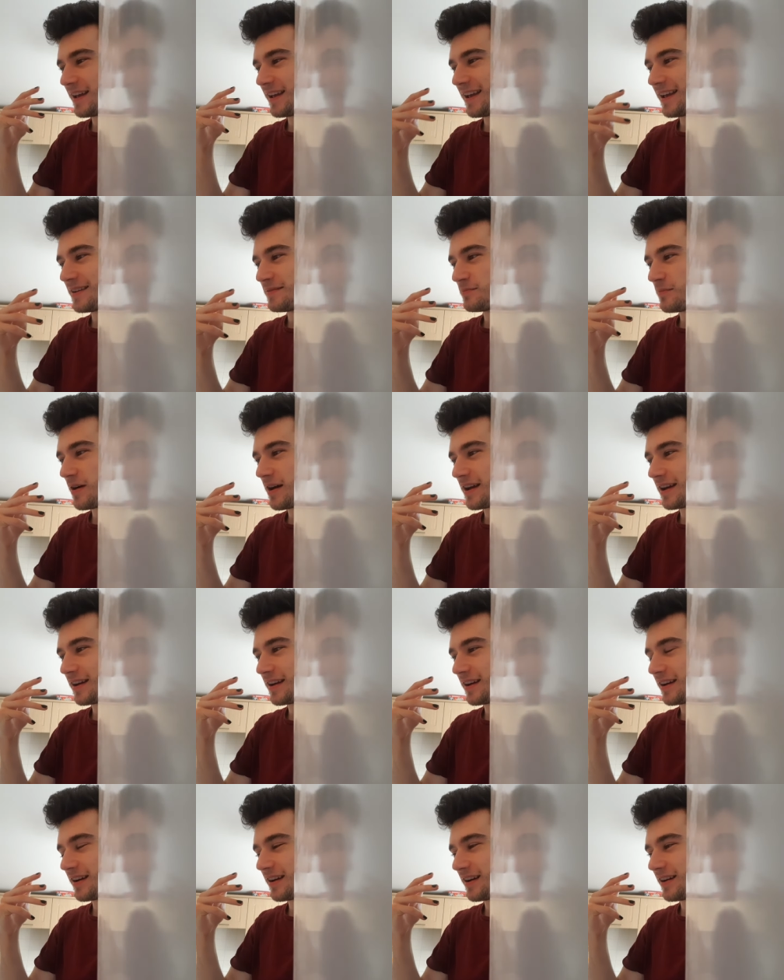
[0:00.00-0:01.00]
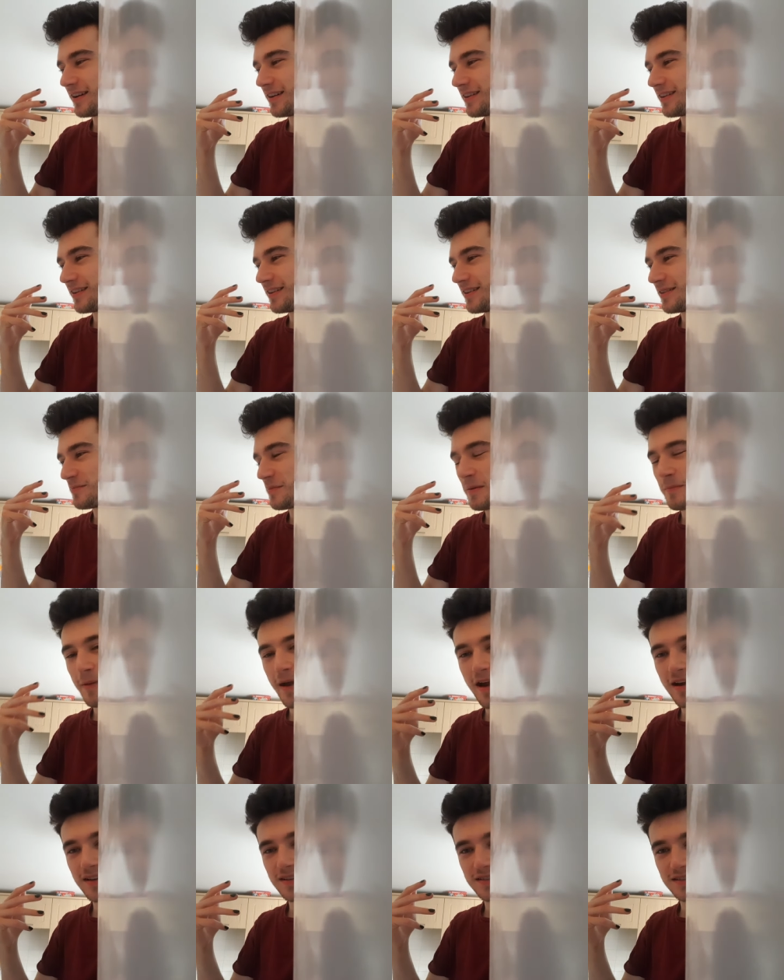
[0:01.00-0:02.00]
in my uh, my
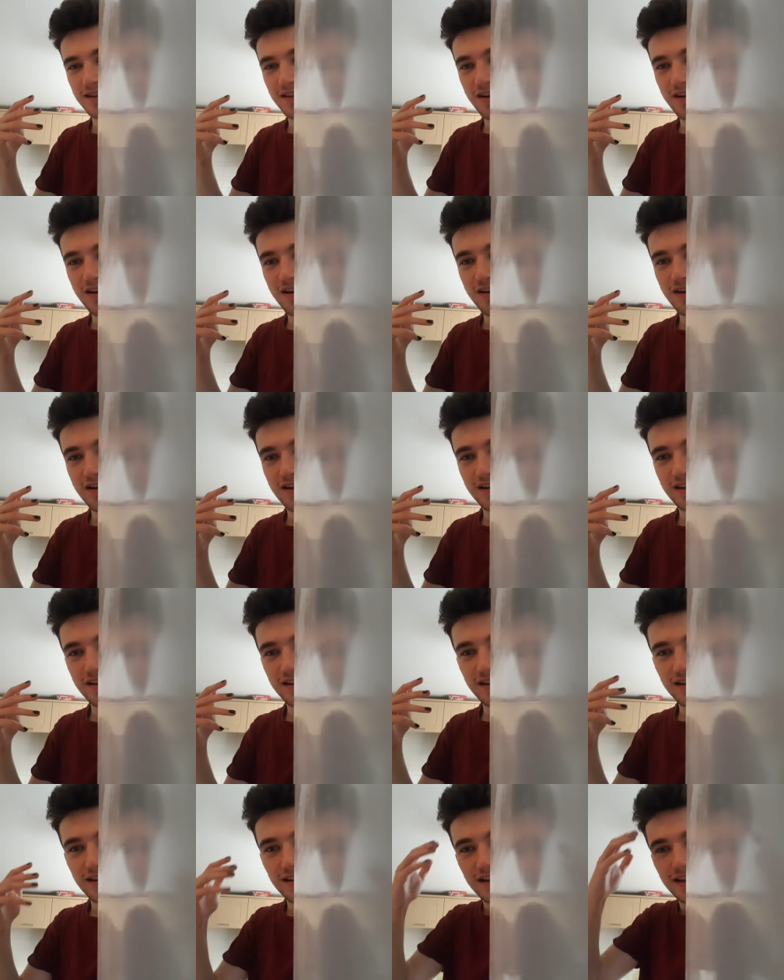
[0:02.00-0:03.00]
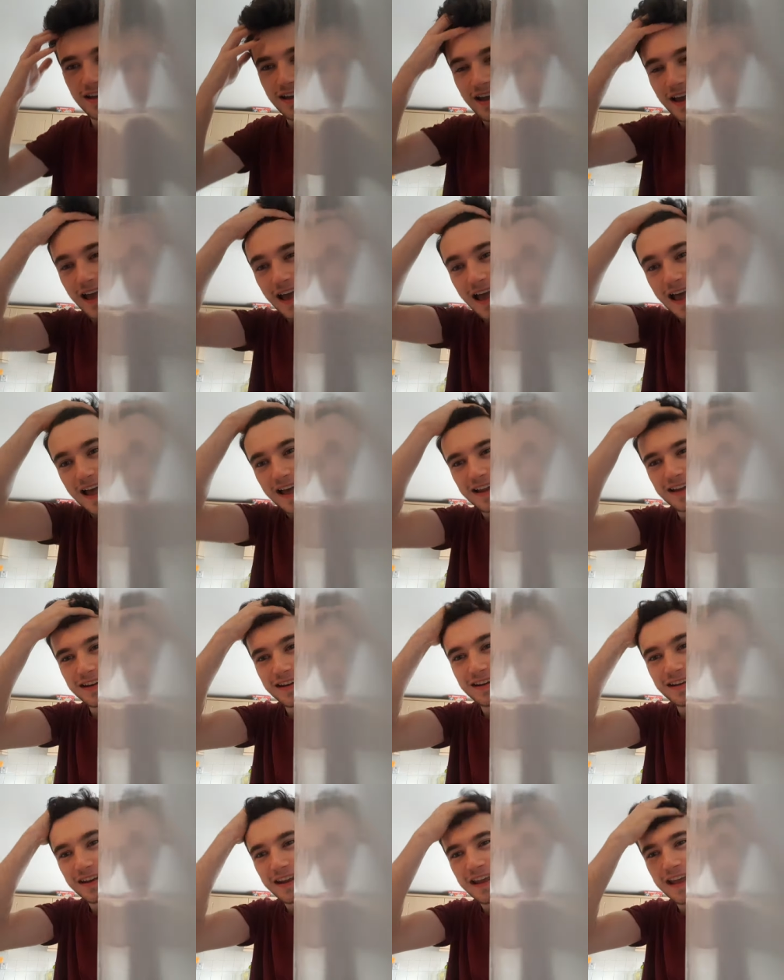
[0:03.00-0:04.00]
parents' car,
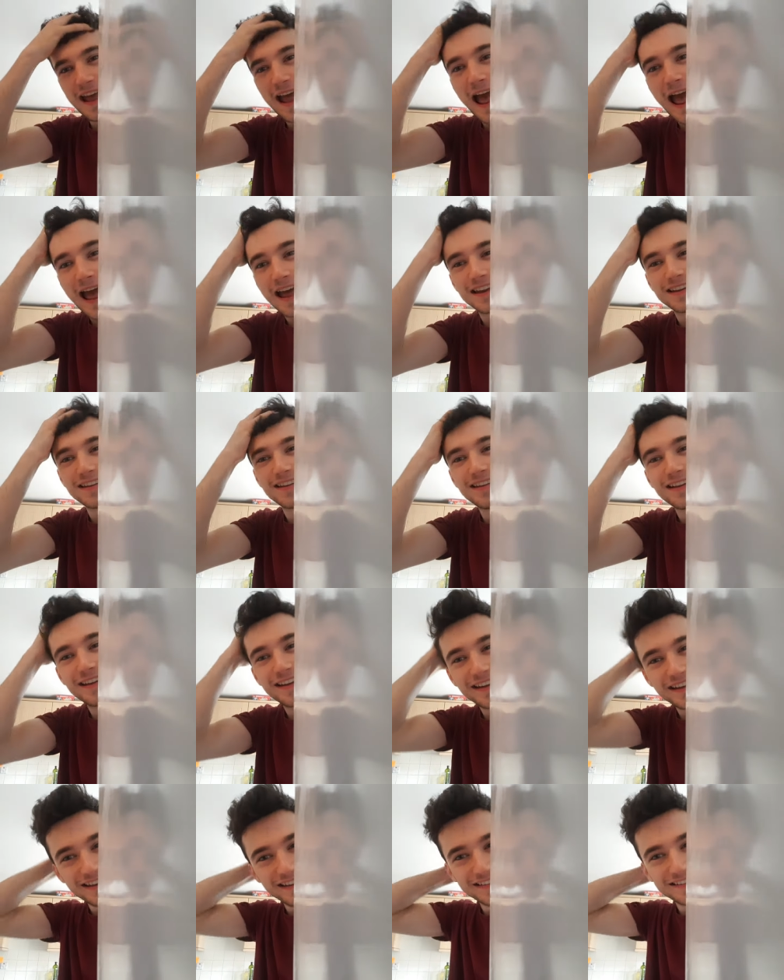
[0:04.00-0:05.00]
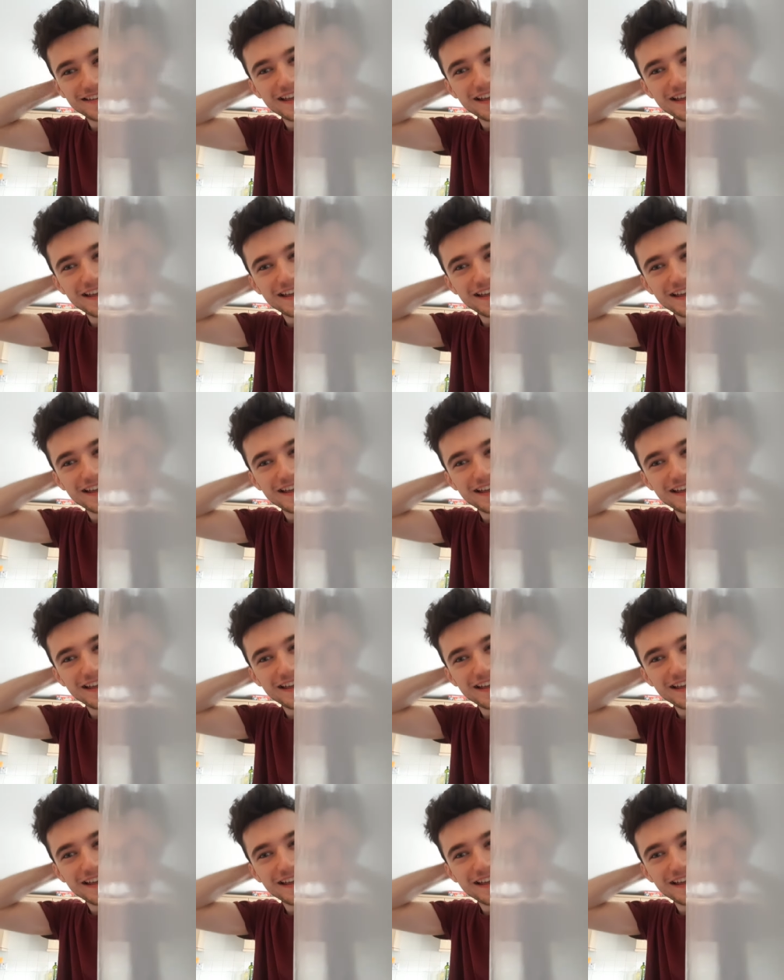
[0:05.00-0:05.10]
and it had like